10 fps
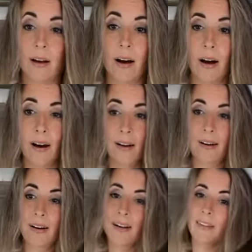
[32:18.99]
Oh,
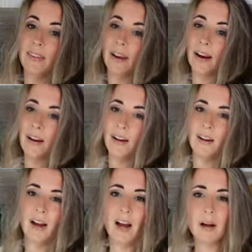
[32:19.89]
they're
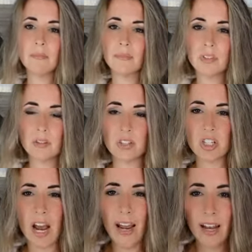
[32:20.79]
um,
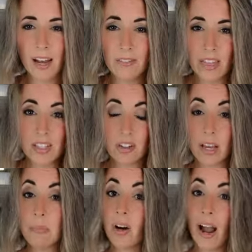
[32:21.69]
Chaya, if that's your
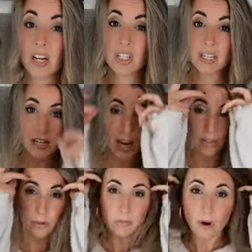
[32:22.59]
name. They're actually
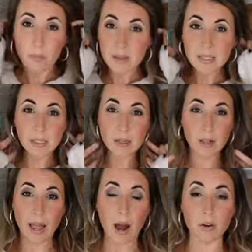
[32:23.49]
not. The robe isn't
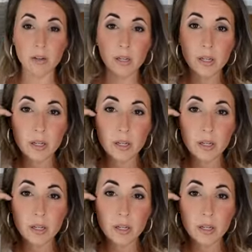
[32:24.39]
cloud.